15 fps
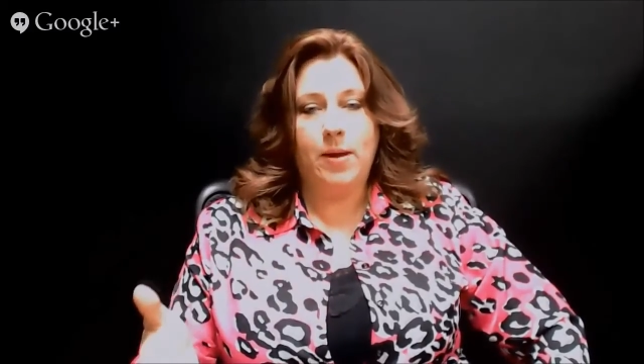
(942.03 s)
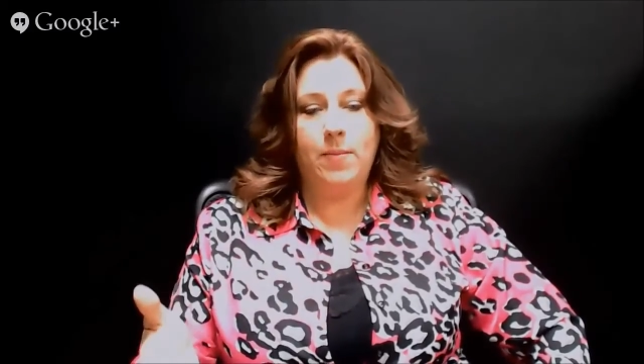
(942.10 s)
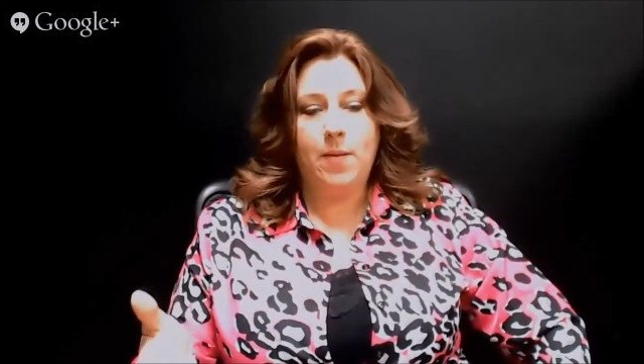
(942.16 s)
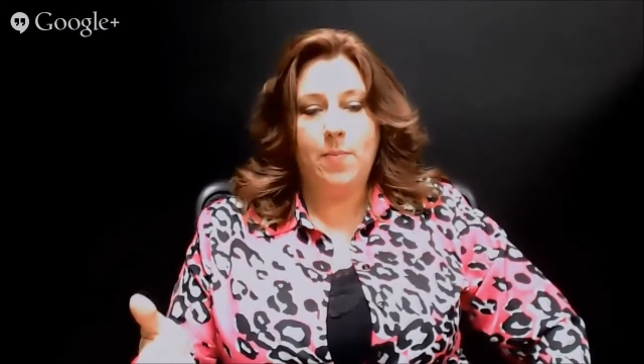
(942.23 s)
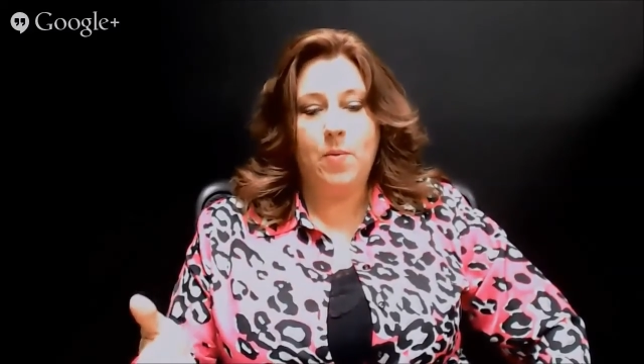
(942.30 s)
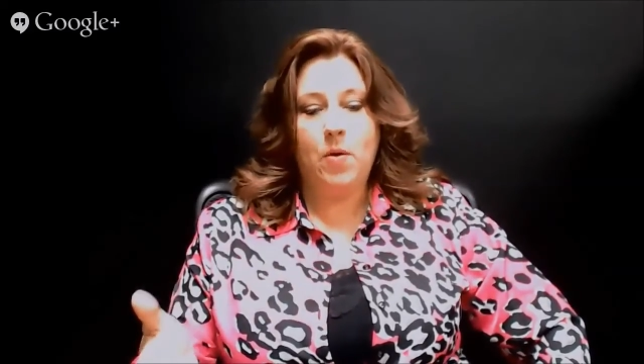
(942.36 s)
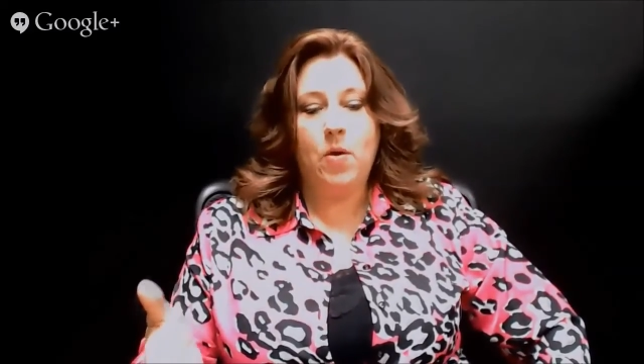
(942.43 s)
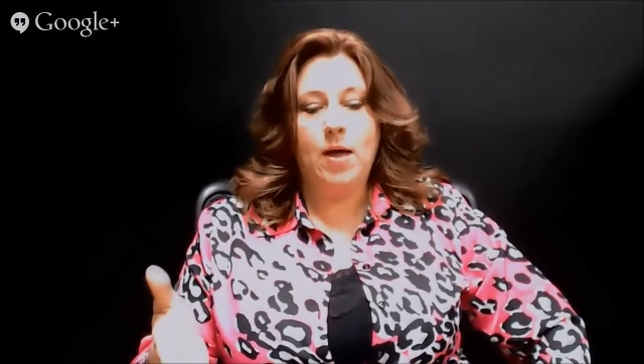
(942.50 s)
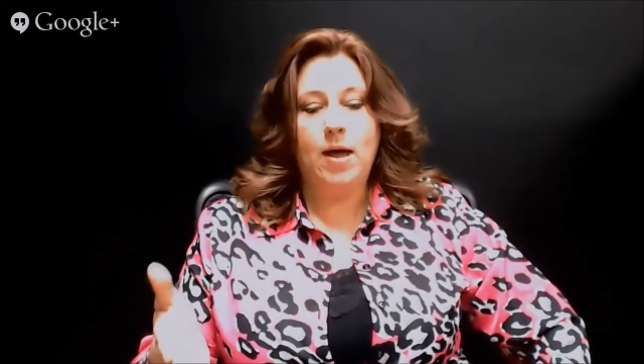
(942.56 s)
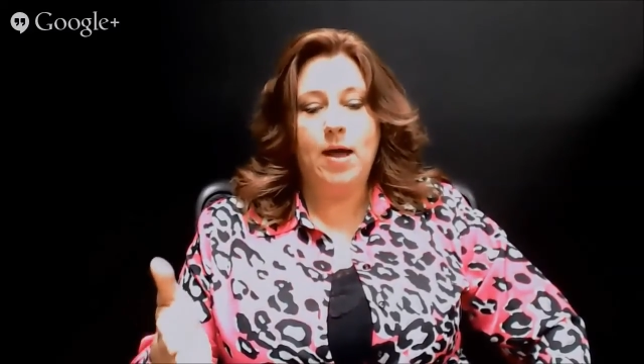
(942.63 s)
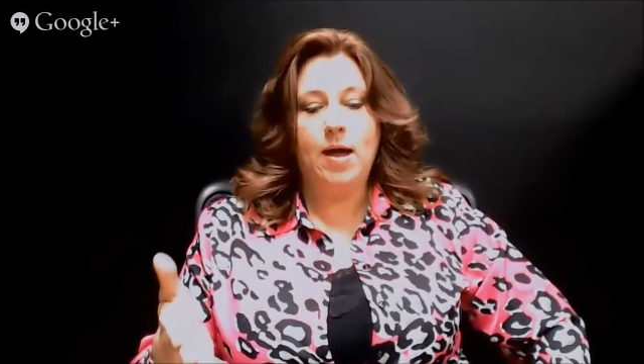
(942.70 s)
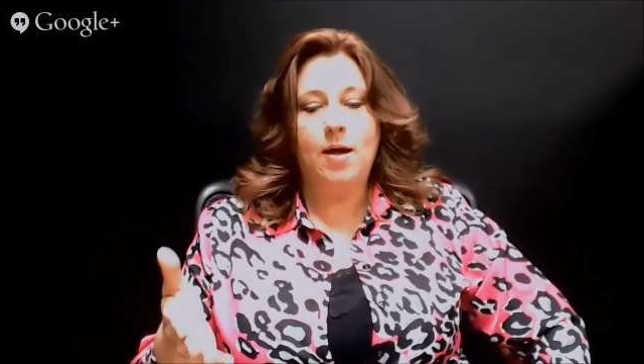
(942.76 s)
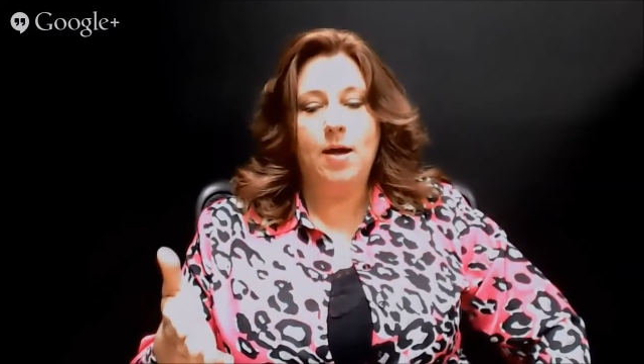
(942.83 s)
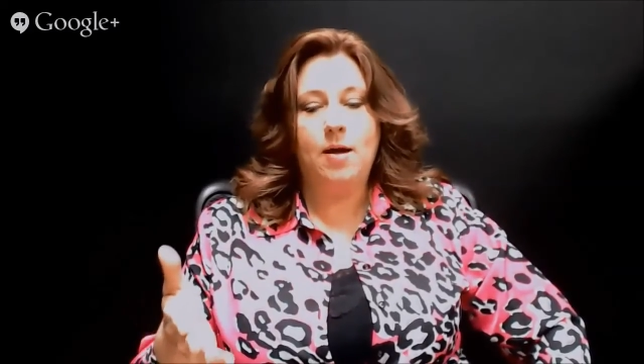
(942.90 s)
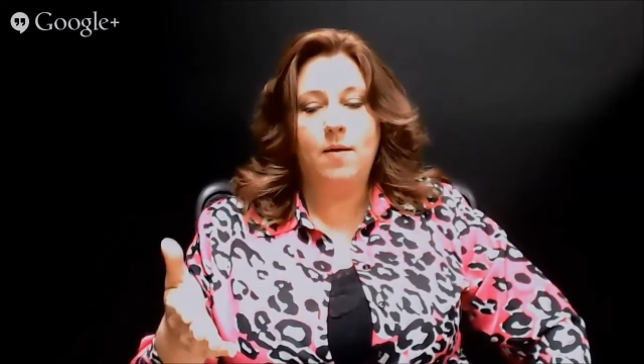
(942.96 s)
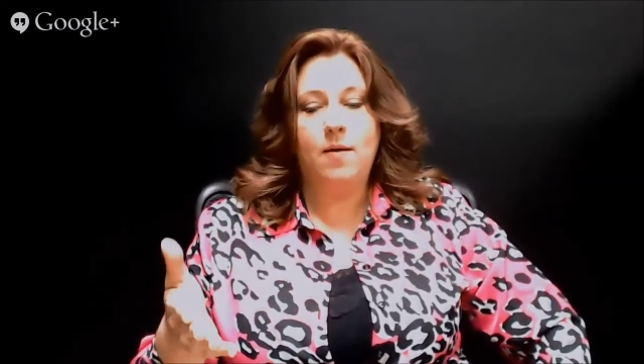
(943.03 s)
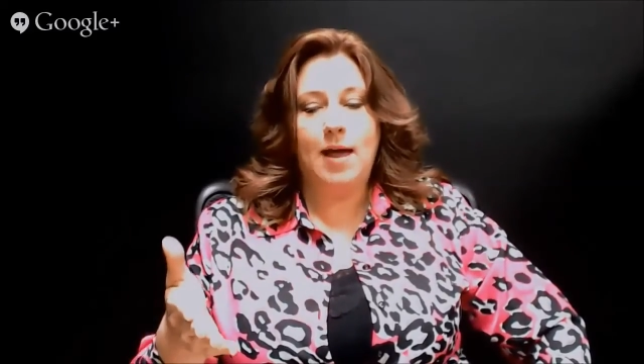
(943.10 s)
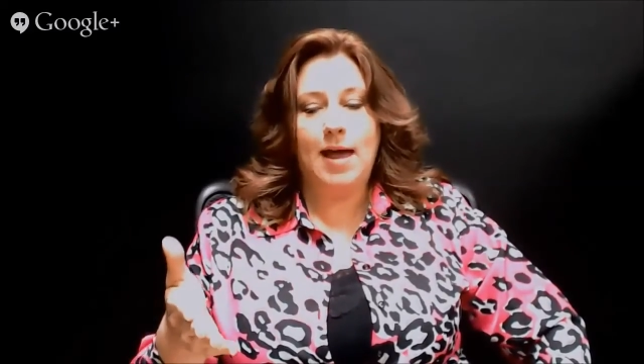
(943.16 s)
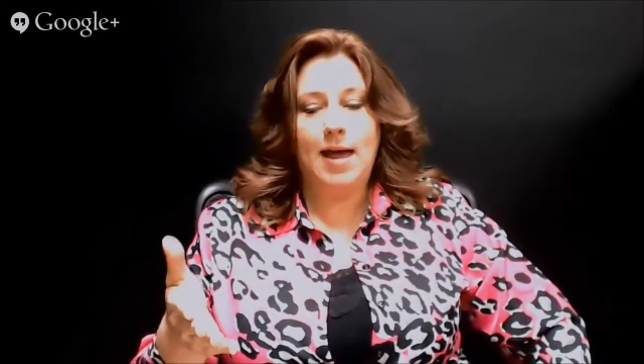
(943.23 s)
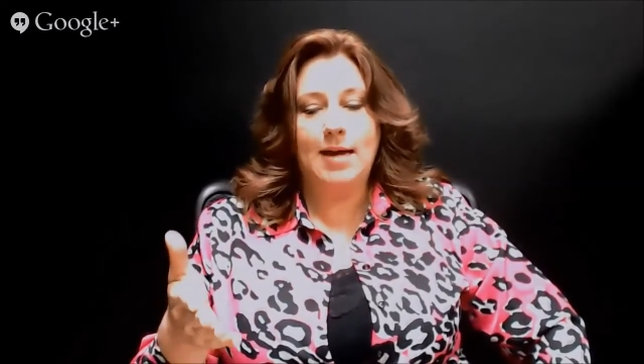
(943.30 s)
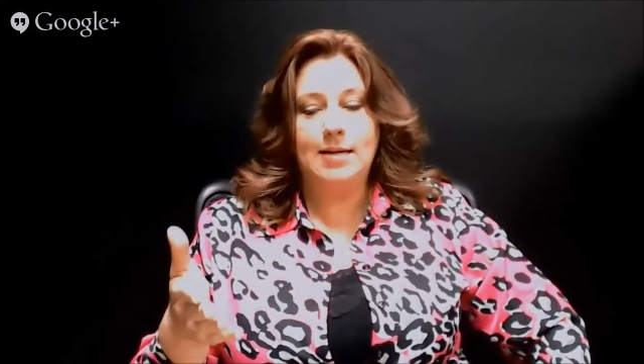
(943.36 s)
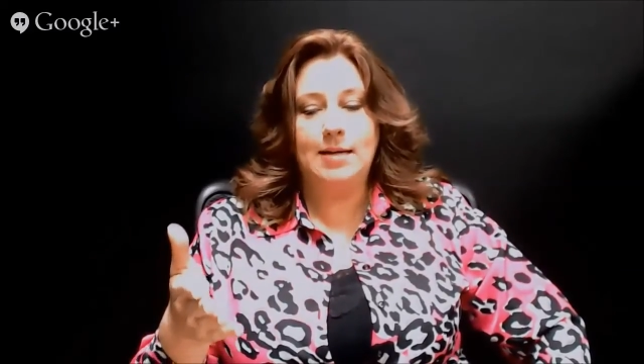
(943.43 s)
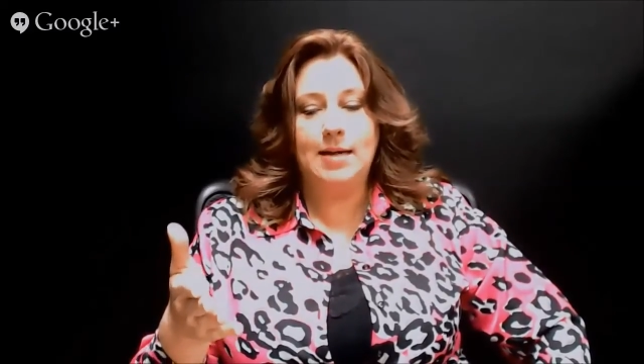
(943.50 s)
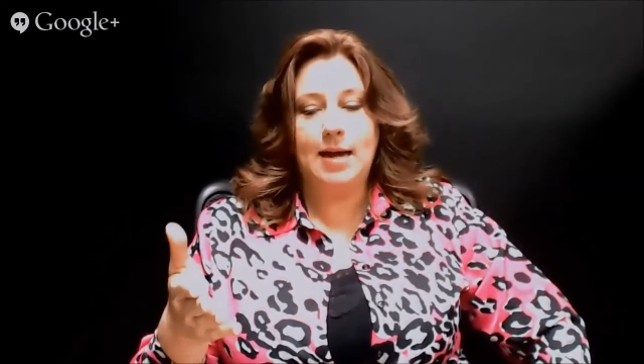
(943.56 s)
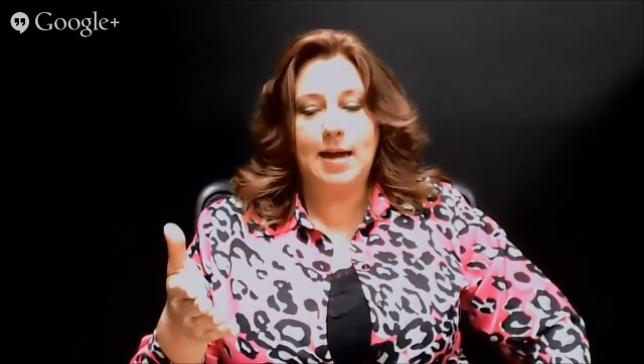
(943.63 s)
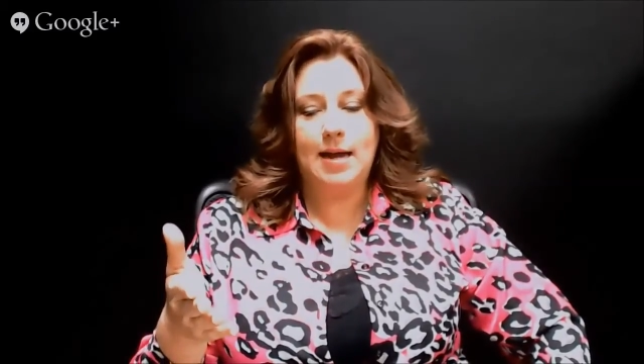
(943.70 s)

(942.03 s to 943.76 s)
people and